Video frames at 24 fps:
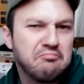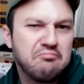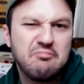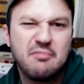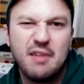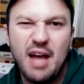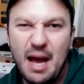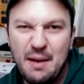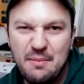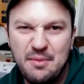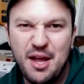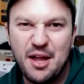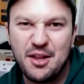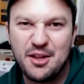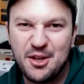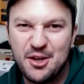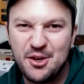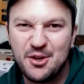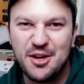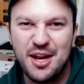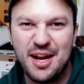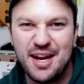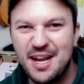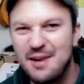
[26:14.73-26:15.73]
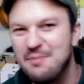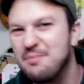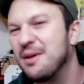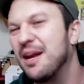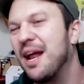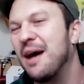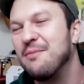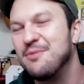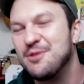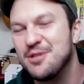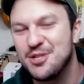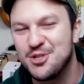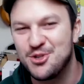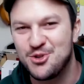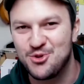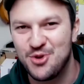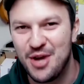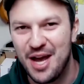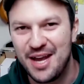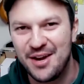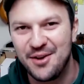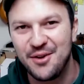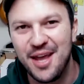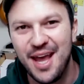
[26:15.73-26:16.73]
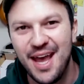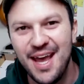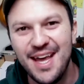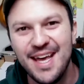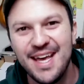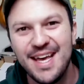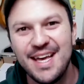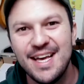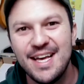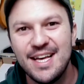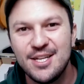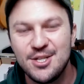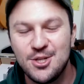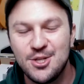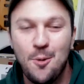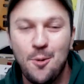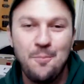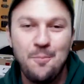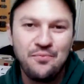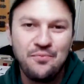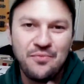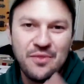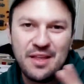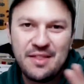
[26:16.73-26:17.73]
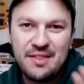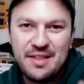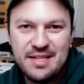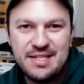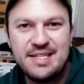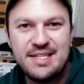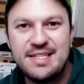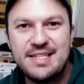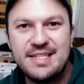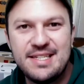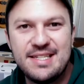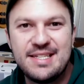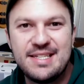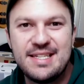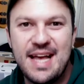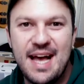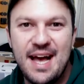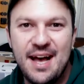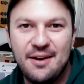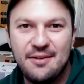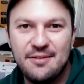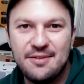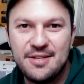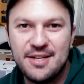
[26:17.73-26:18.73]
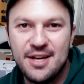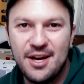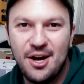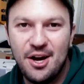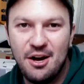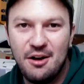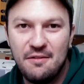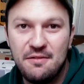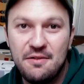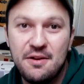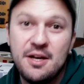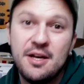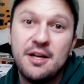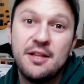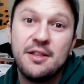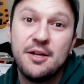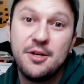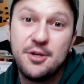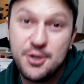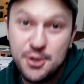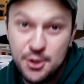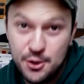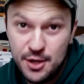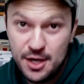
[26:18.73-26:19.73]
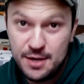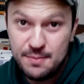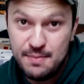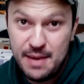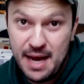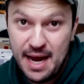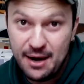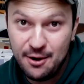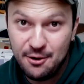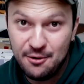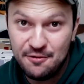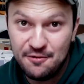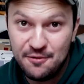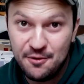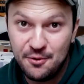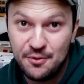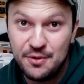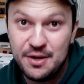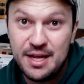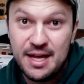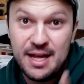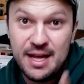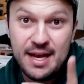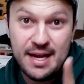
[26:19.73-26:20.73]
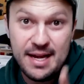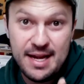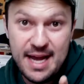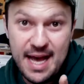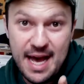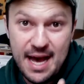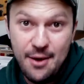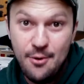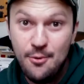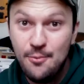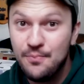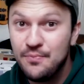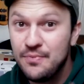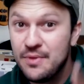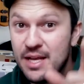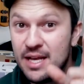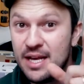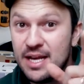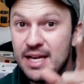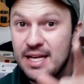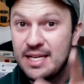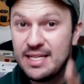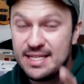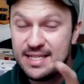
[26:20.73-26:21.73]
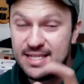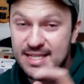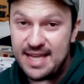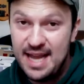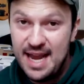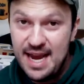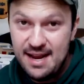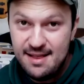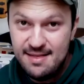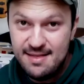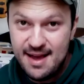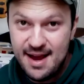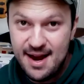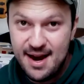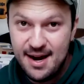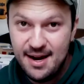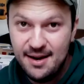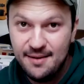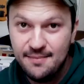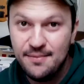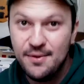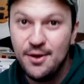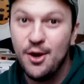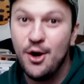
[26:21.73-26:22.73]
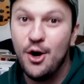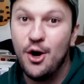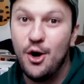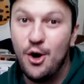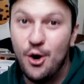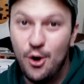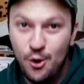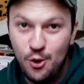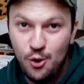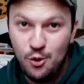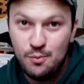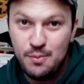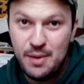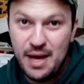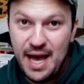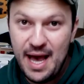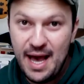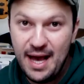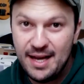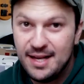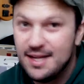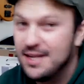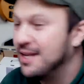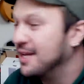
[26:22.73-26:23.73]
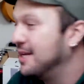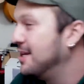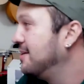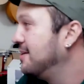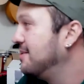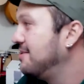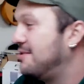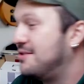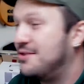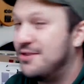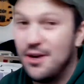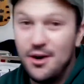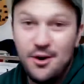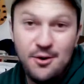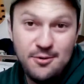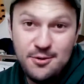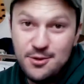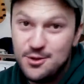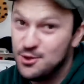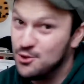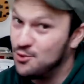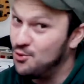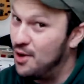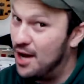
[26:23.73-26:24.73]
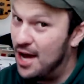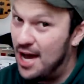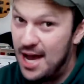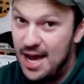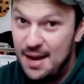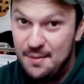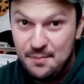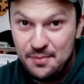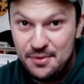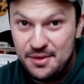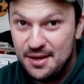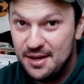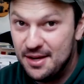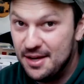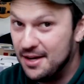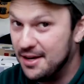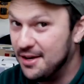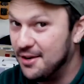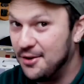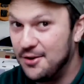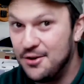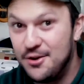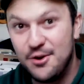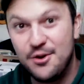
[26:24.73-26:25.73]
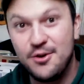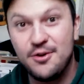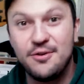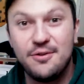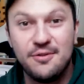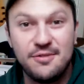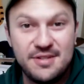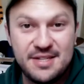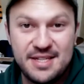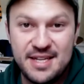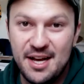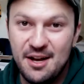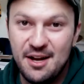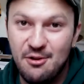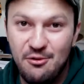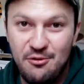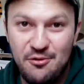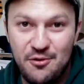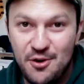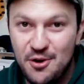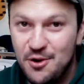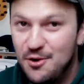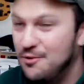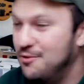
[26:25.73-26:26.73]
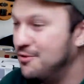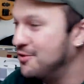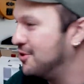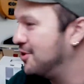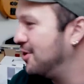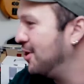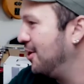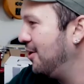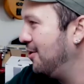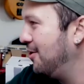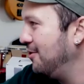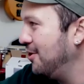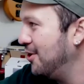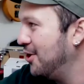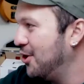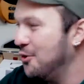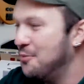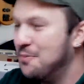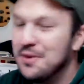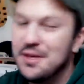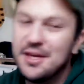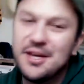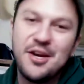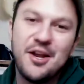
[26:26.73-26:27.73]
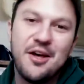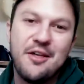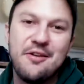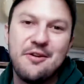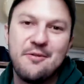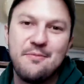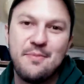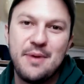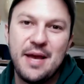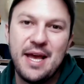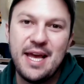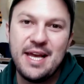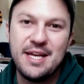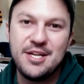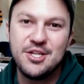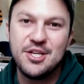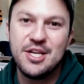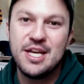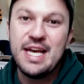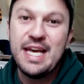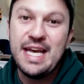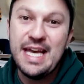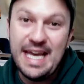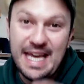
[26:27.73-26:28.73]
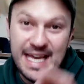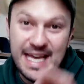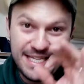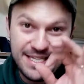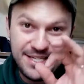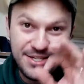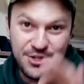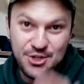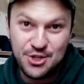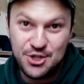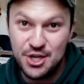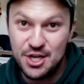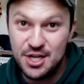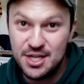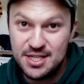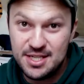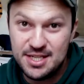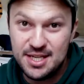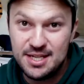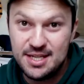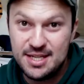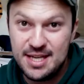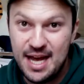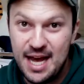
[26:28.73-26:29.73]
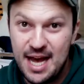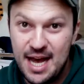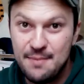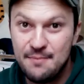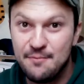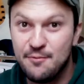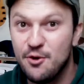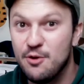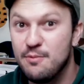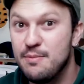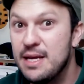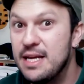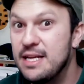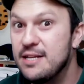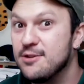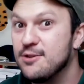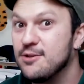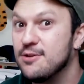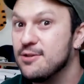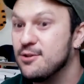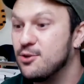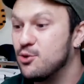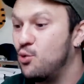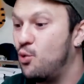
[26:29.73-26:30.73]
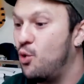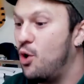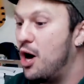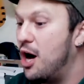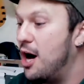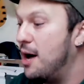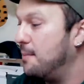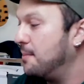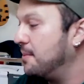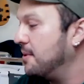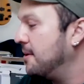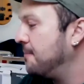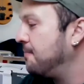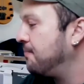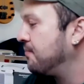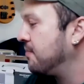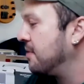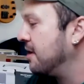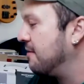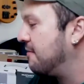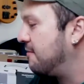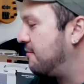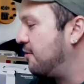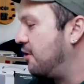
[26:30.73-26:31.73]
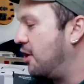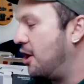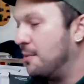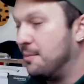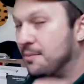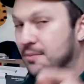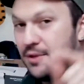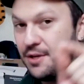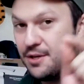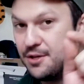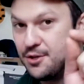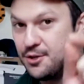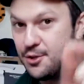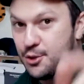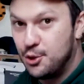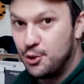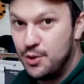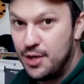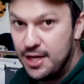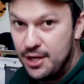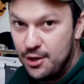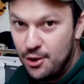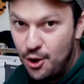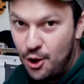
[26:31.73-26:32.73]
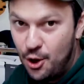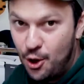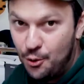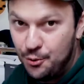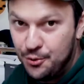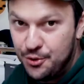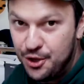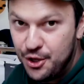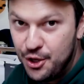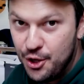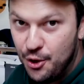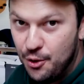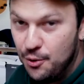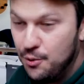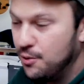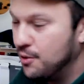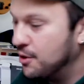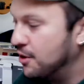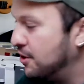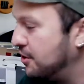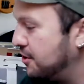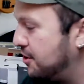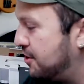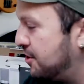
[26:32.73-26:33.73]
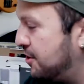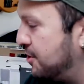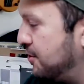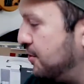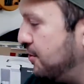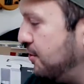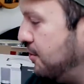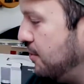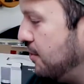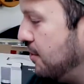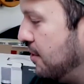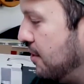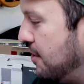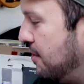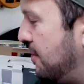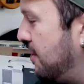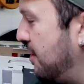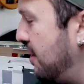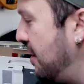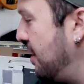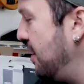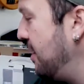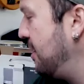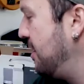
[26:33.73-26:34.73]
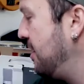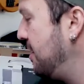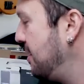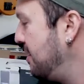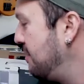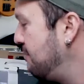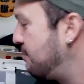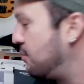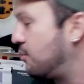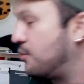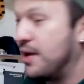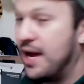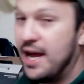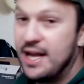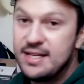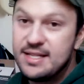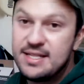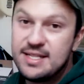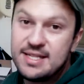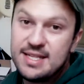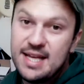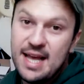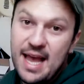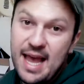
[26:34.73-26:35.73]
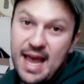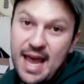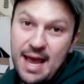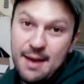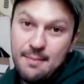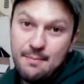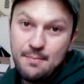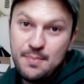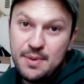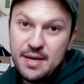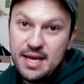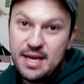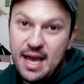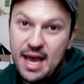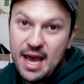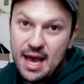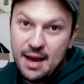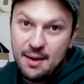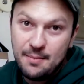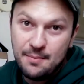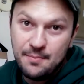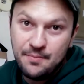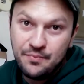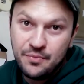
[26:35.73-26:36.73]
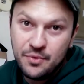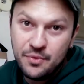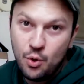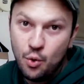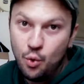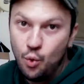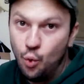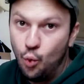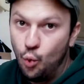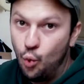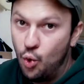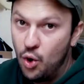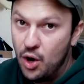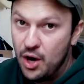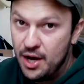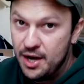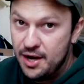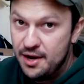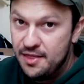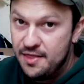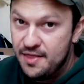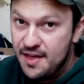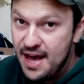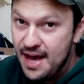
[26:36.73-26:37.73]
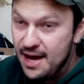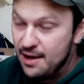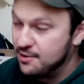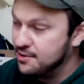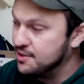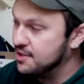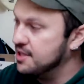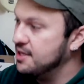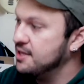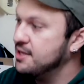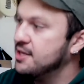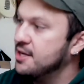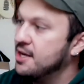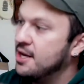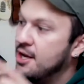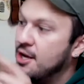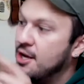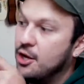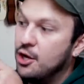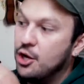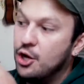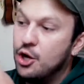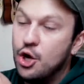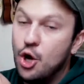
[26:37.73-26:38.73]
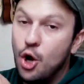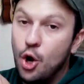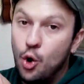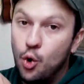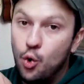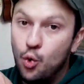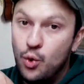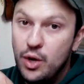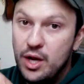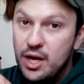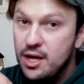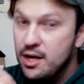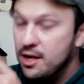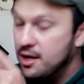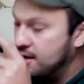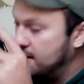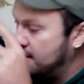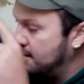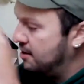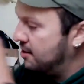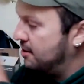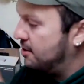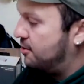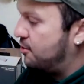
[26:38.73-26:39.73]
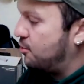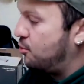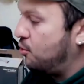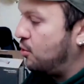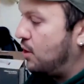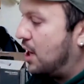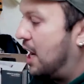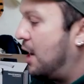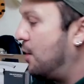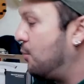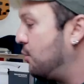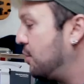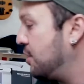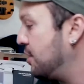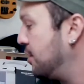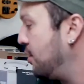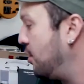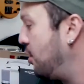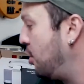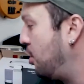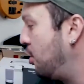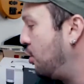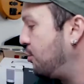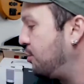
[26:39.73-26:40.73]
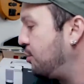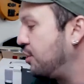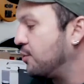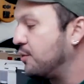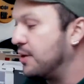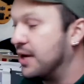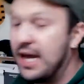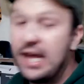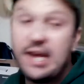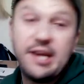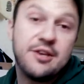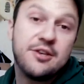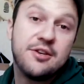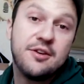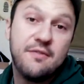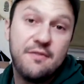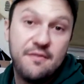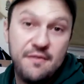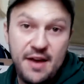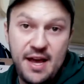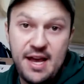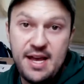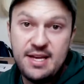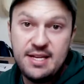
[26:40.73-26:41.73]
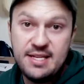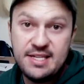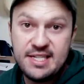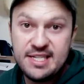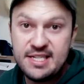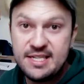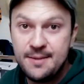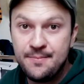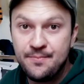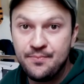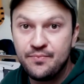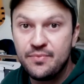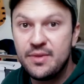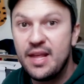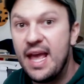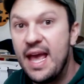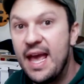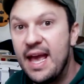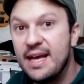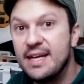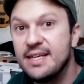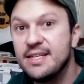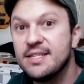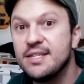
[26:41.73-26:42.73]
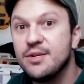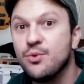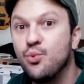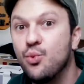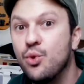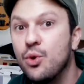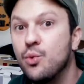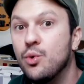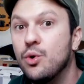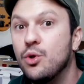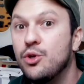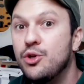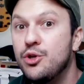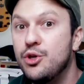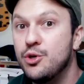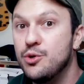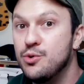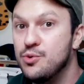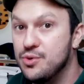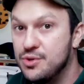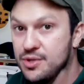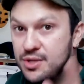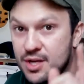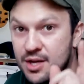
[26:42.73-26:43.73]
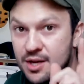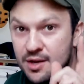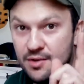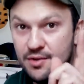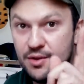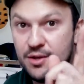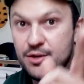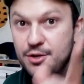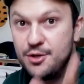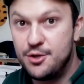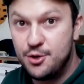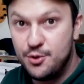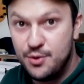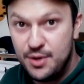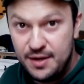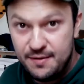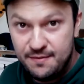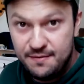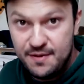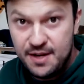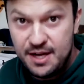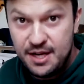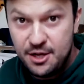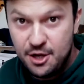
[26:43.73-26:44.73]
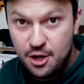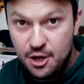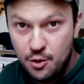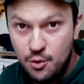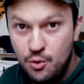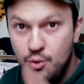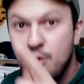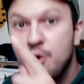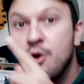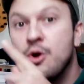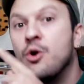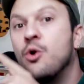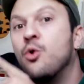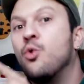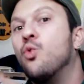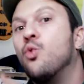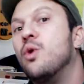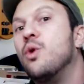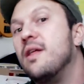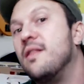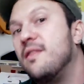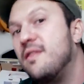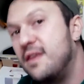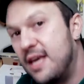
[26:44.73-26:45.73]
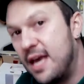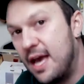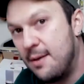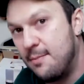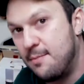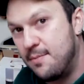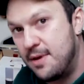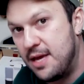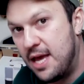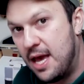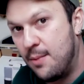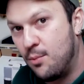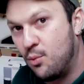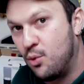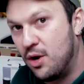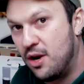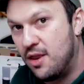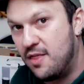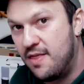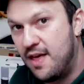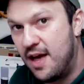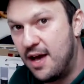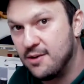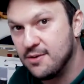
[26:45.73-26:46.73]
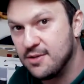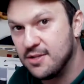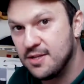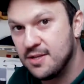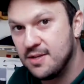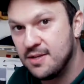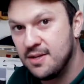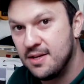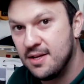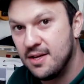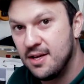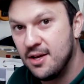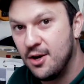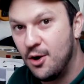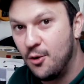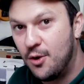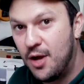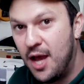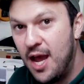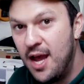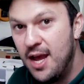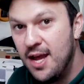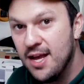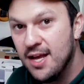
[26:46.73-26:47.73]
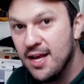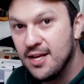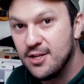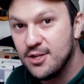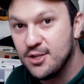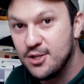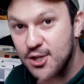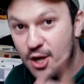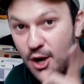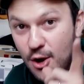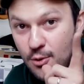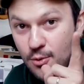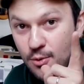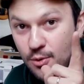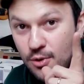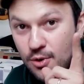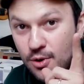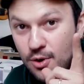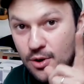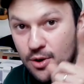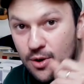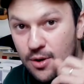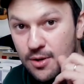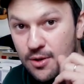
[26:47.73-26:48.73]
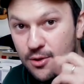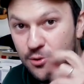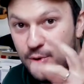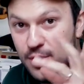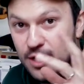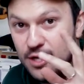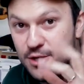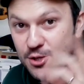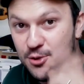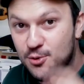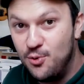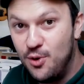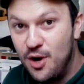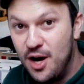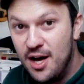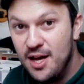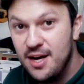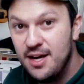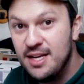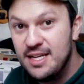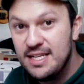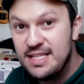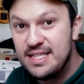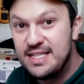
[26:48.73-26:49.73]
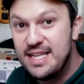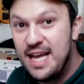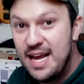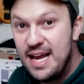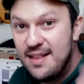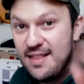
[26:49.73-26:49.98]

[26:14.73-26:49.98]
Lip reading: I'm not good at it, but I'm just trying, okay? So this is the sound of the turret microphone. Now, stay there, hold back, don't swipe on your cell phone, don't open another page. It's just a time for me to swap from the turret audio to the Marantz MPM1000 going through our audio interface, and we will use the turret video with the MPM1000. Okay, so 3, 2, 1, stay